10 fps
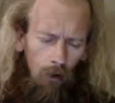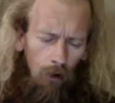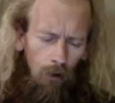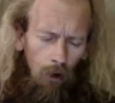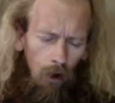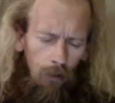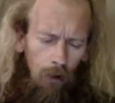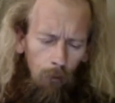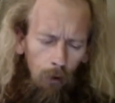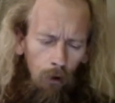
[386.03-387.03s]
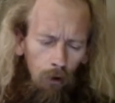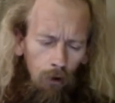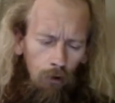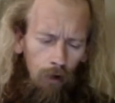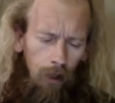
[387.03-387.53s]
you know, I think we all
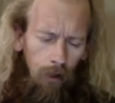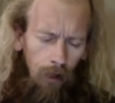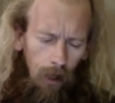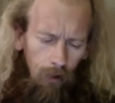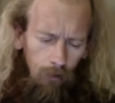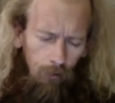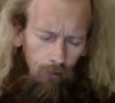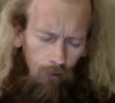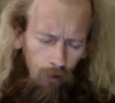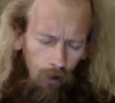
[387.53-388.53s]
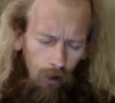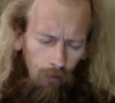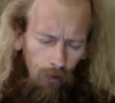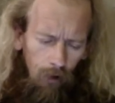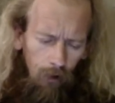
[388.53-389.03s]
agree that it's uh,
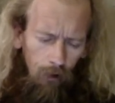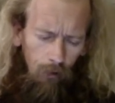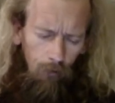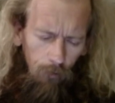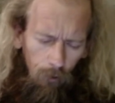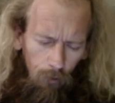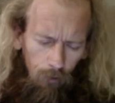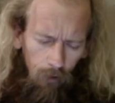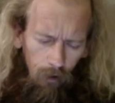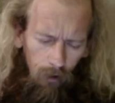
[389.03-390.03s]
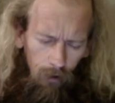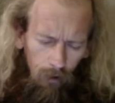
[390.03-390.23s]
very confusing.